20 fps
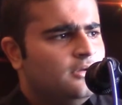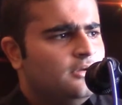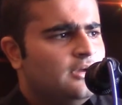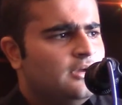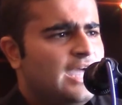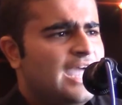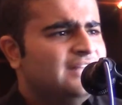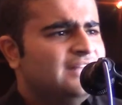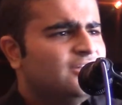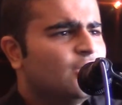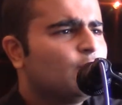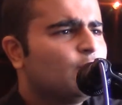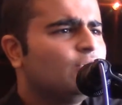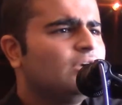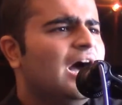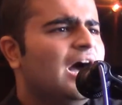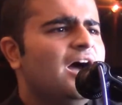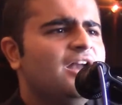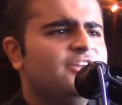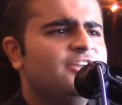And the
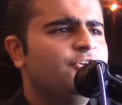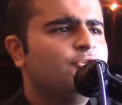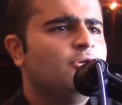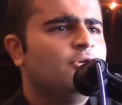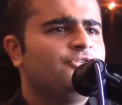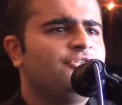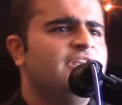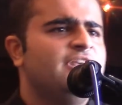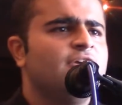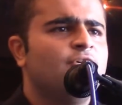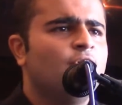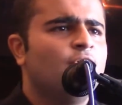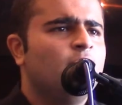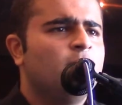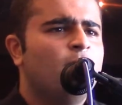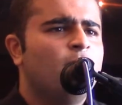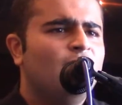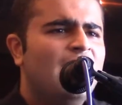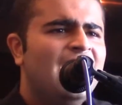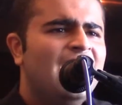Quran cures ego.
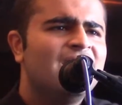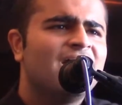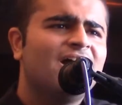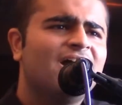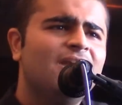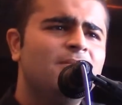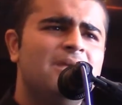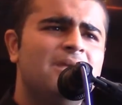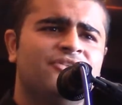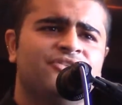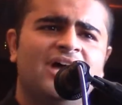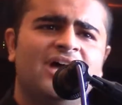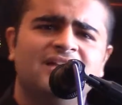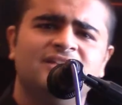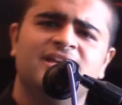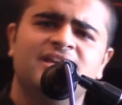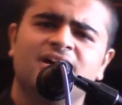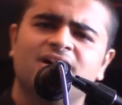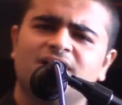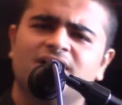Maulana Qalb
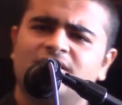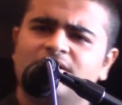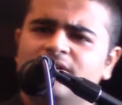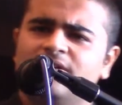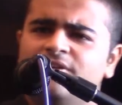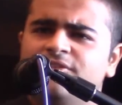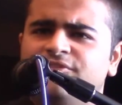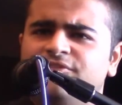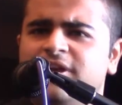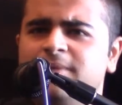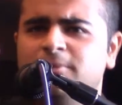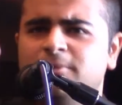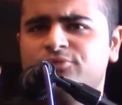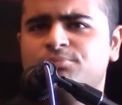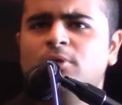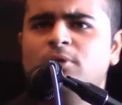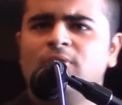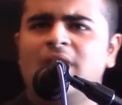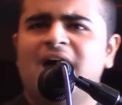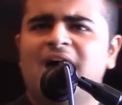Sadiq, famous
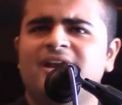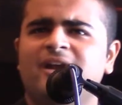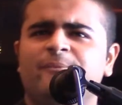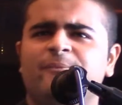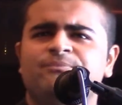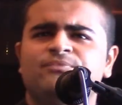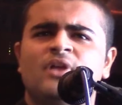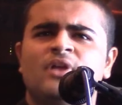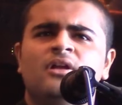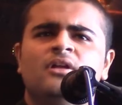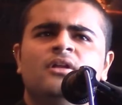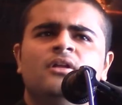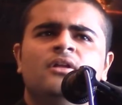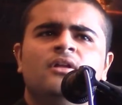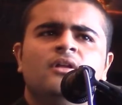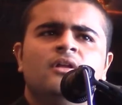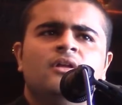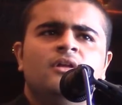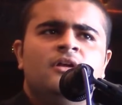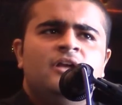Maulana,
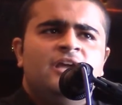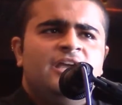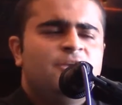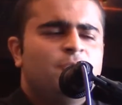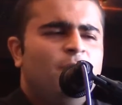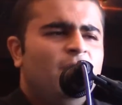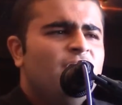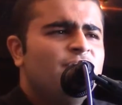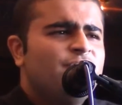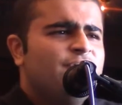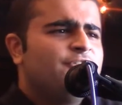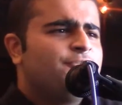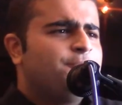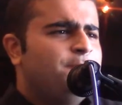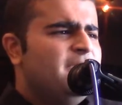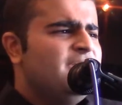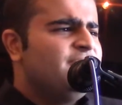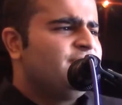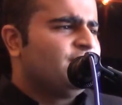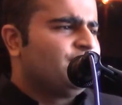in one of his
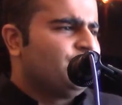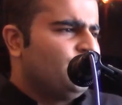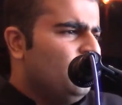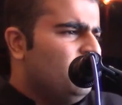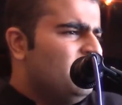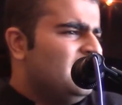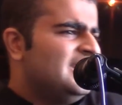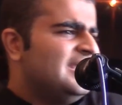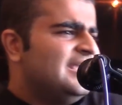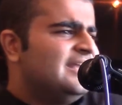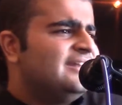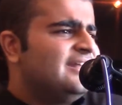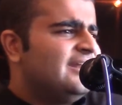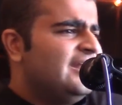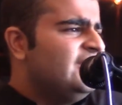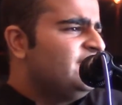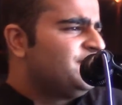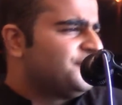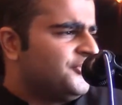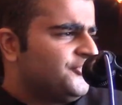speeches, normally he
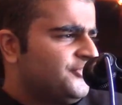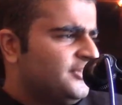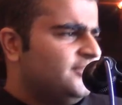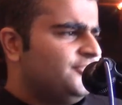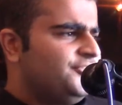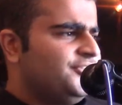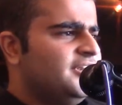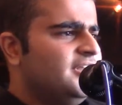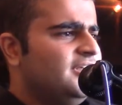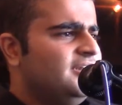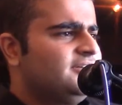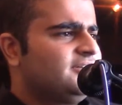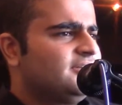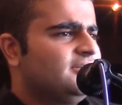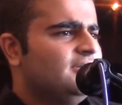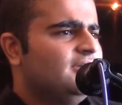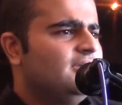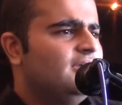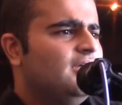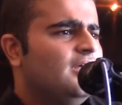narrates this incident.
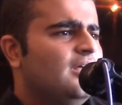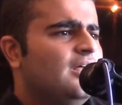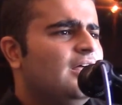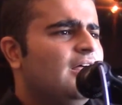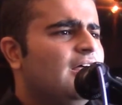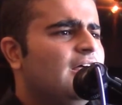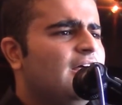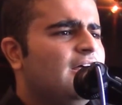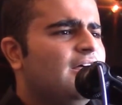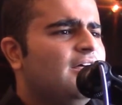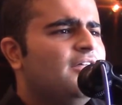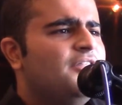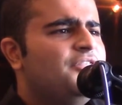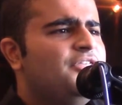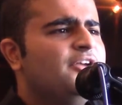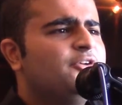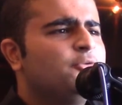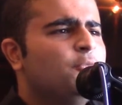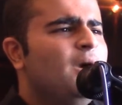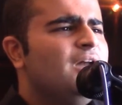
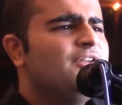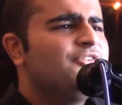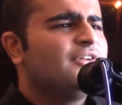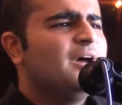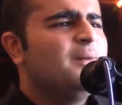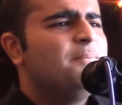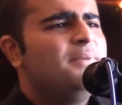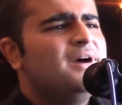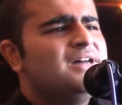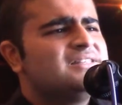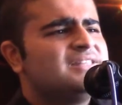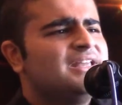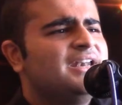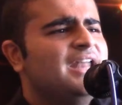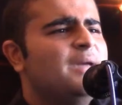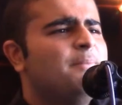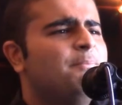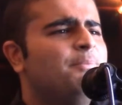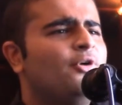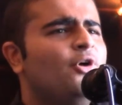that once a
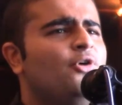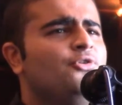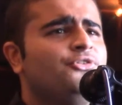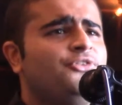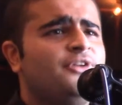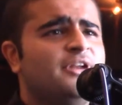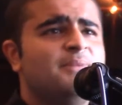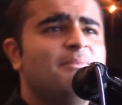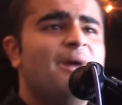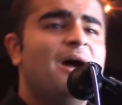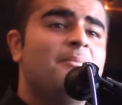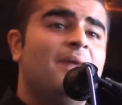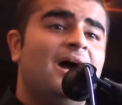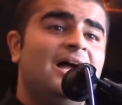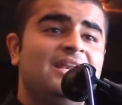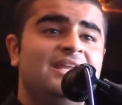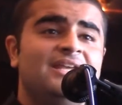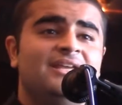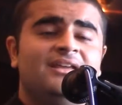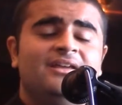person approached Imam
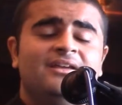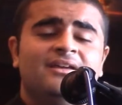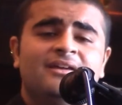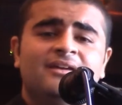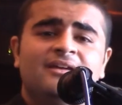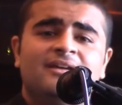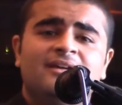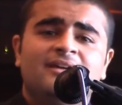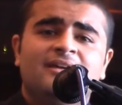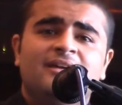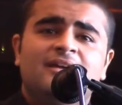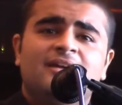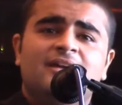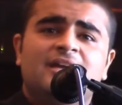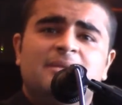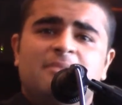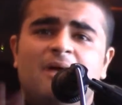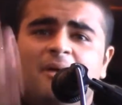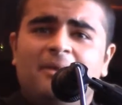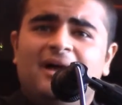
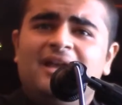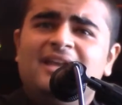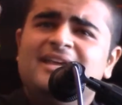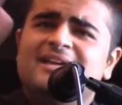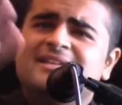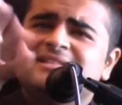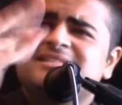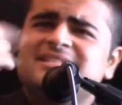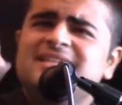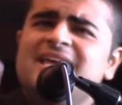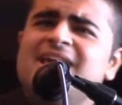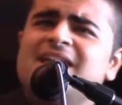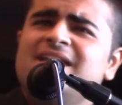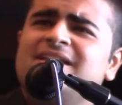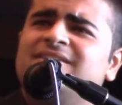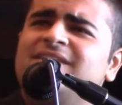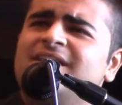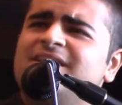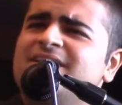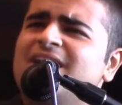Ali and
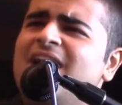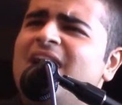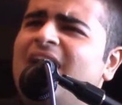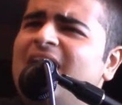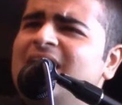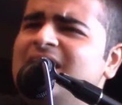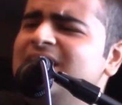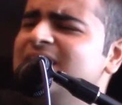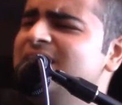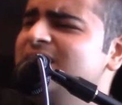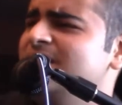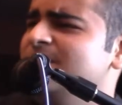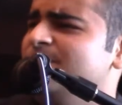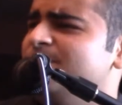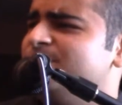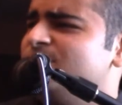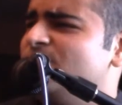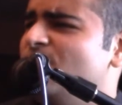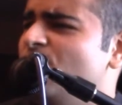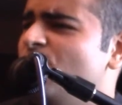said that, Ya
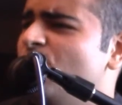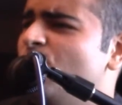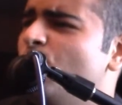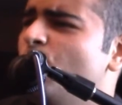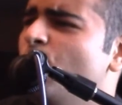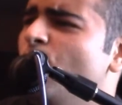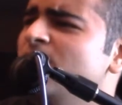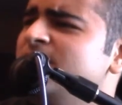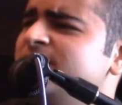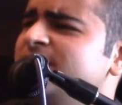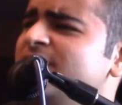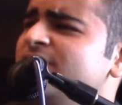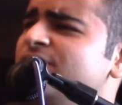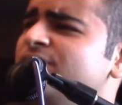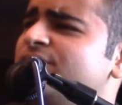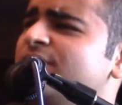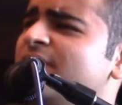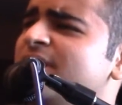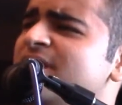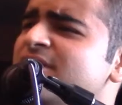Ali, what
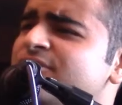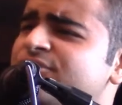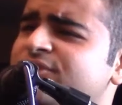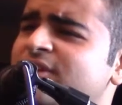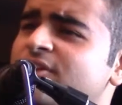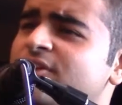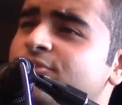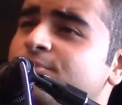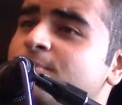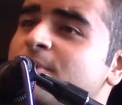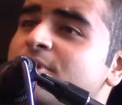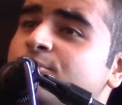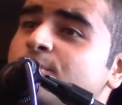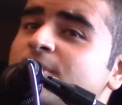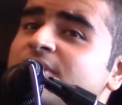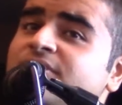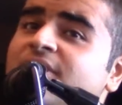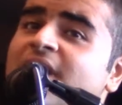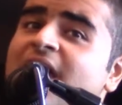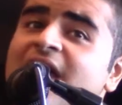is the distance
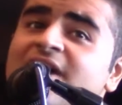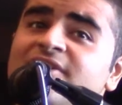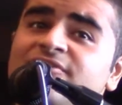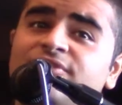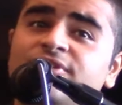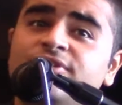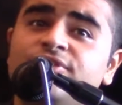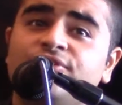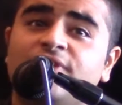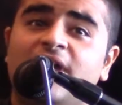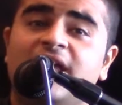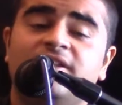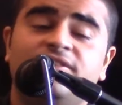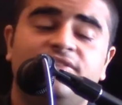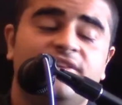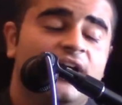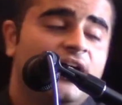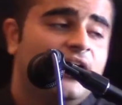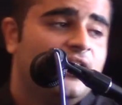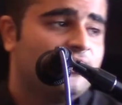between the heavens and
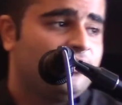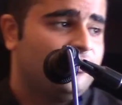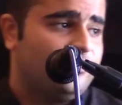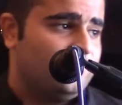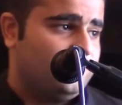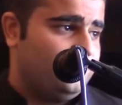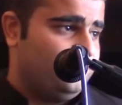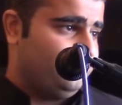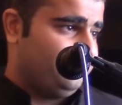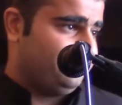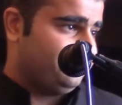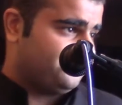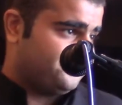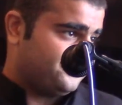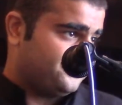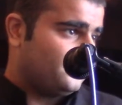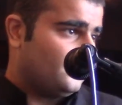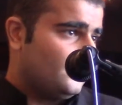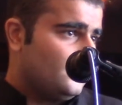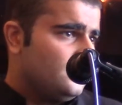the earth?
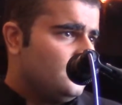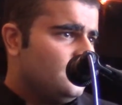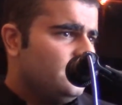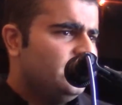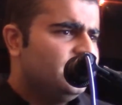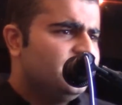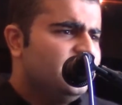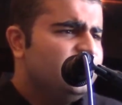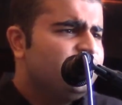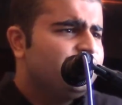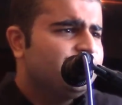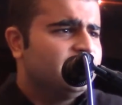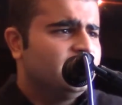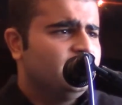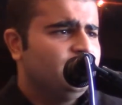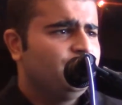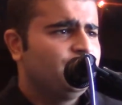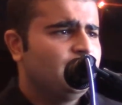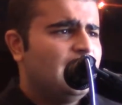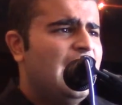
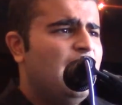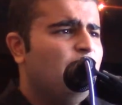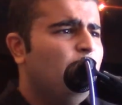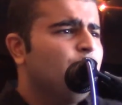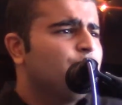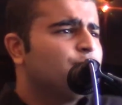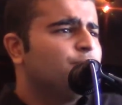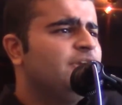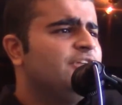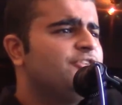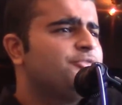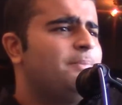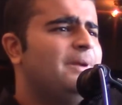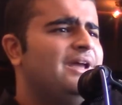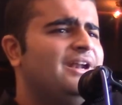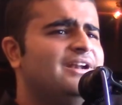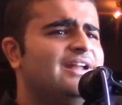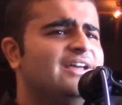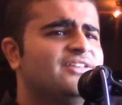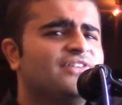Distance. I want to reach
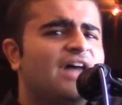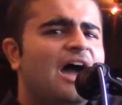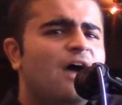paradise.